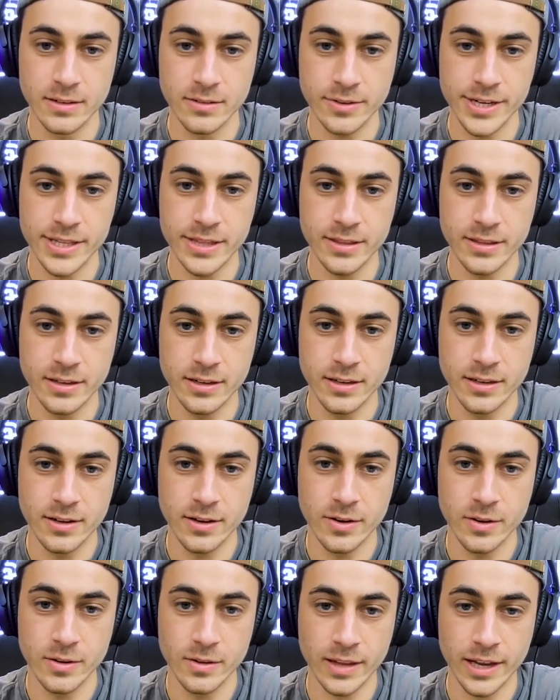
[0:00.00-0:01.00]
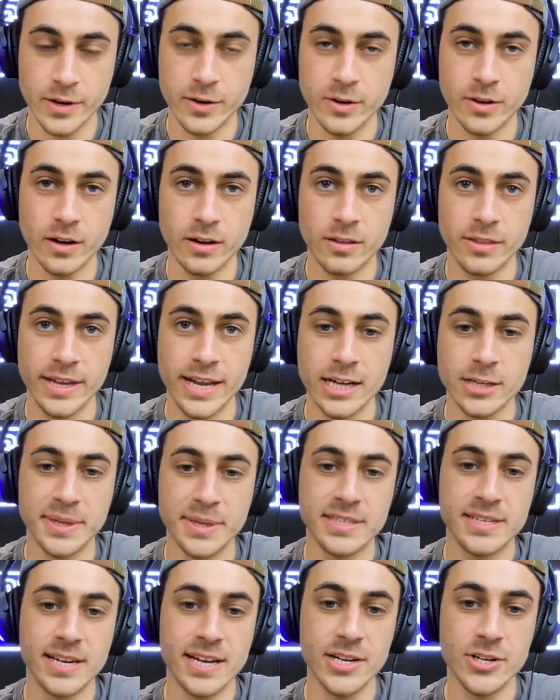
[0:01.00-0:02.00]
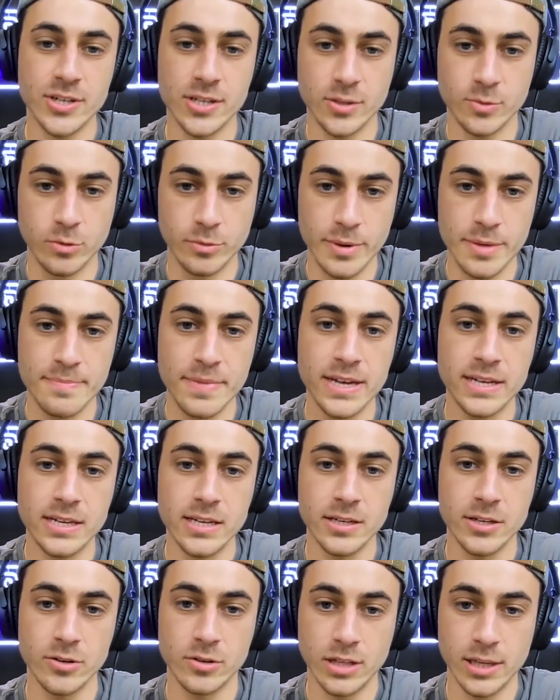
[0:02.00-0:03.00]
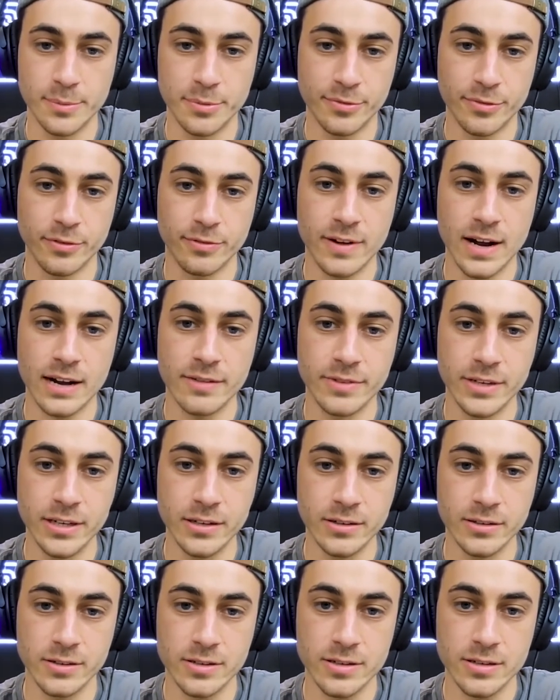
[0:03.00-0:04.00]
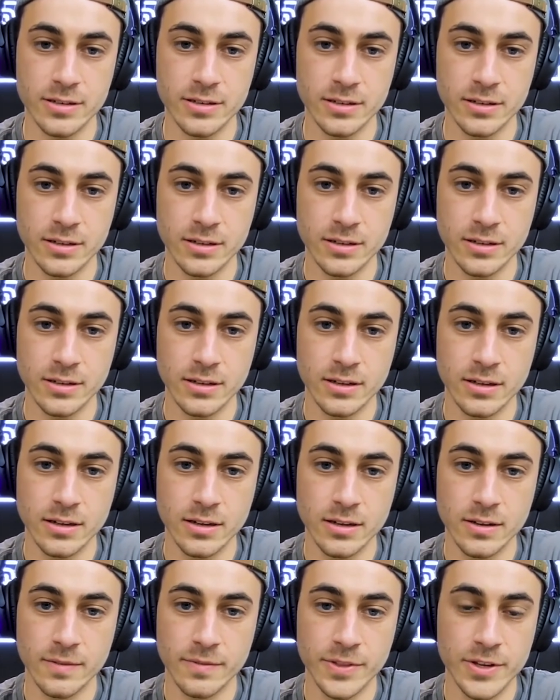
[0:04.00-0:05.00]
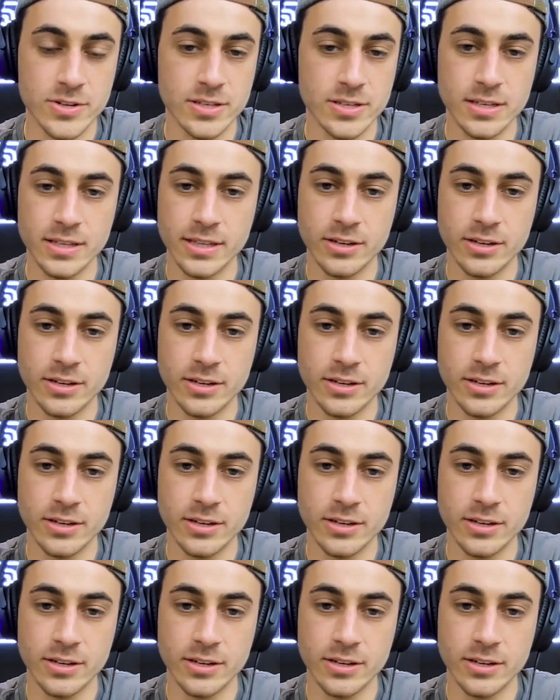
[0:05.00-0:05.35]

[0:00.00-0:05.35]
right? Like, the expectation is we'll be making you clips for five years. There's